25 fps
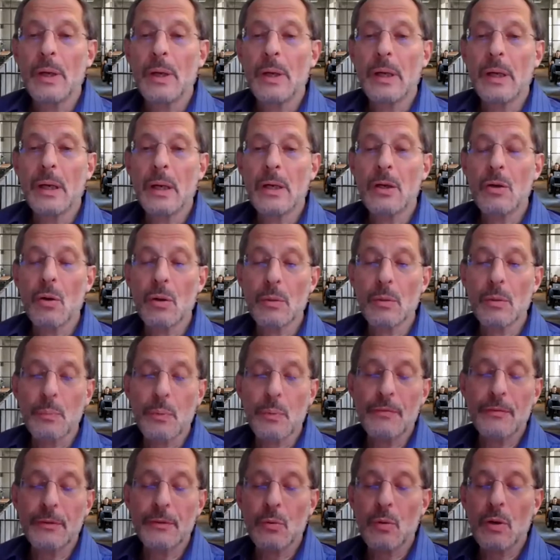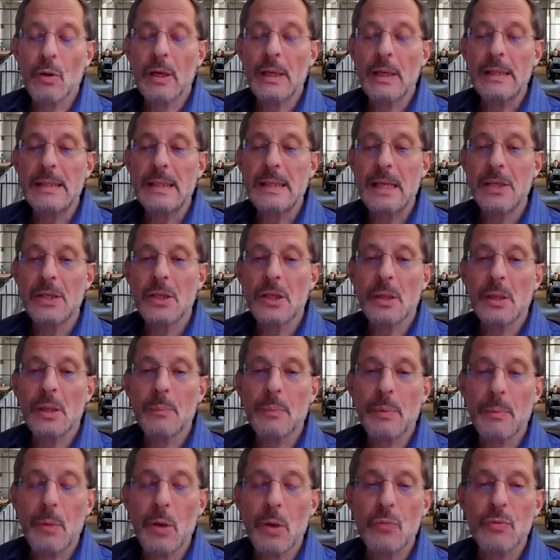a non-profit organization that
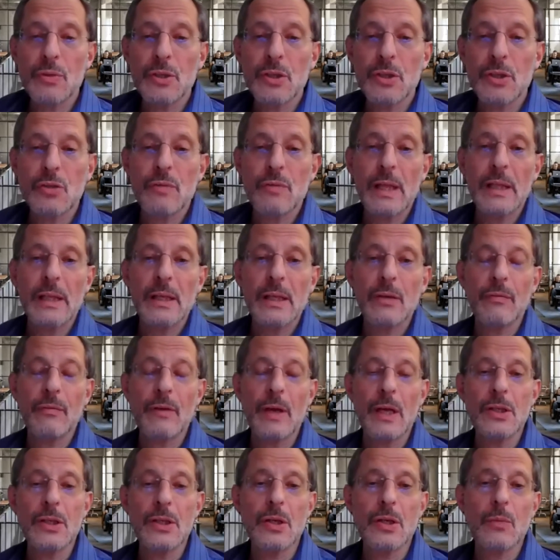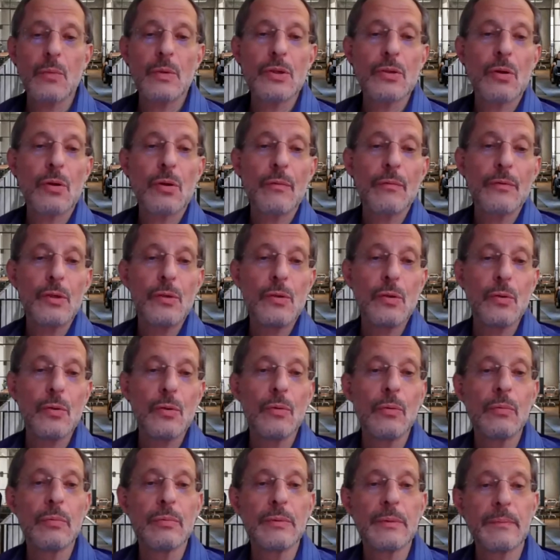promotes Israeli innovation. We sort of
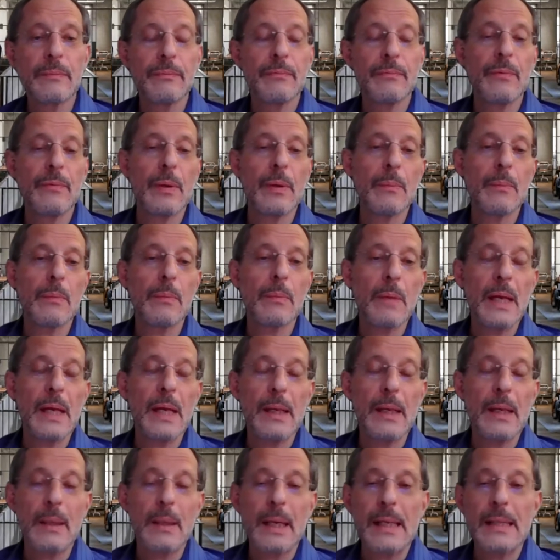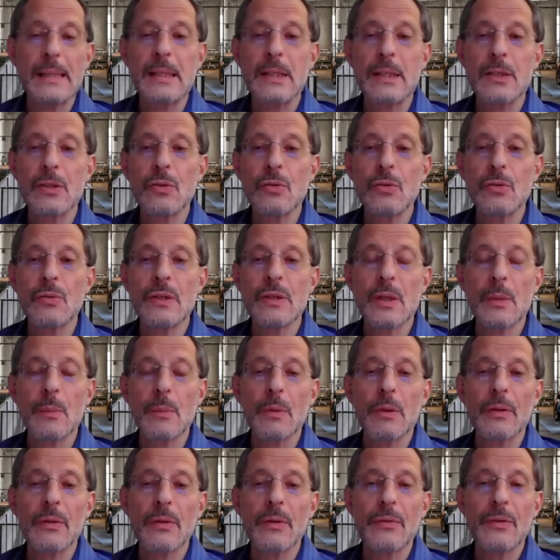do, in many cases, do
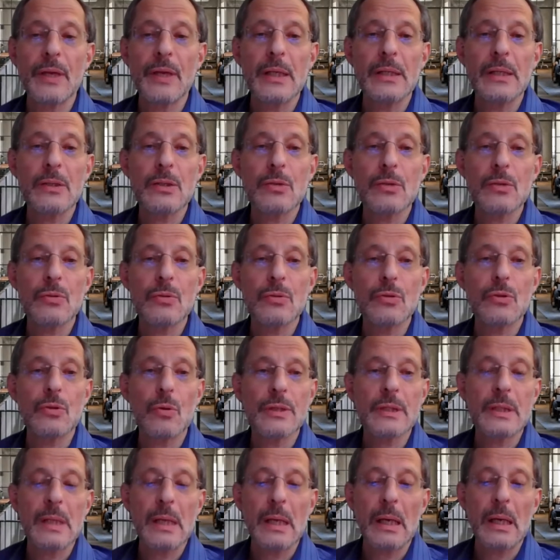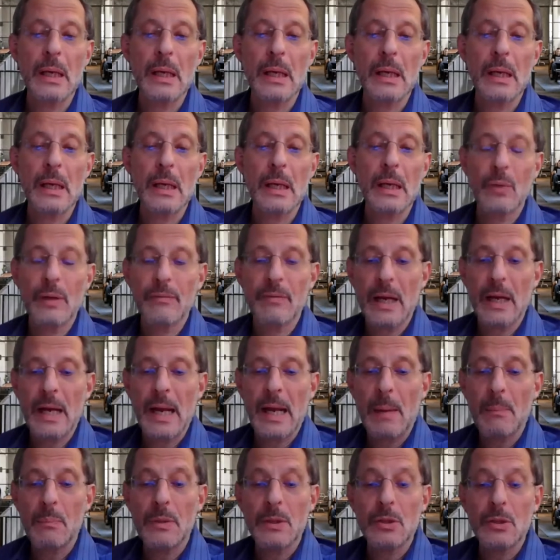similar things to SOSA, and we're very
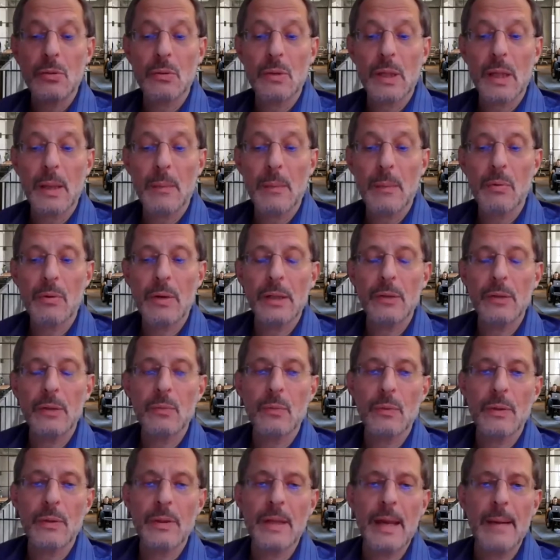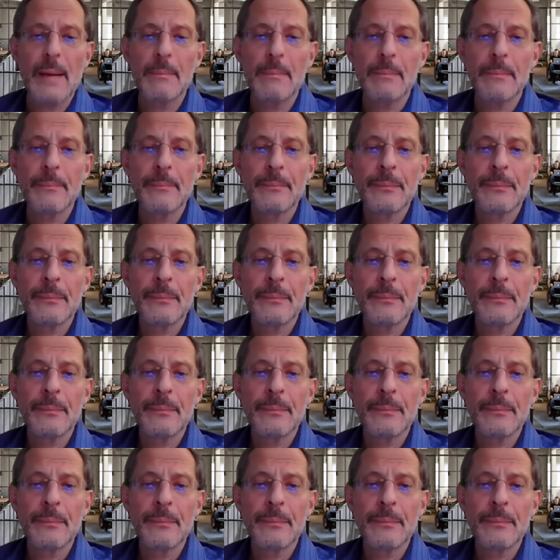happy to collaborate with them.